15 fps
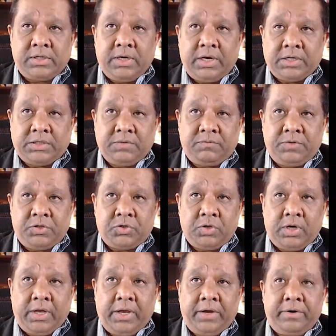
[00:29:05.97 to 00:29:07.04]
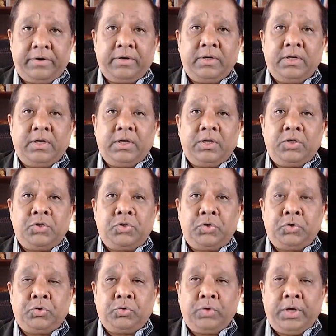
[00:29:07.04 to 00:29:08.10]
connective tissue layer
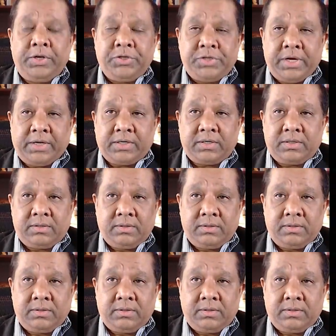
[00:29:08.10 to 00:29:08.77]
to inject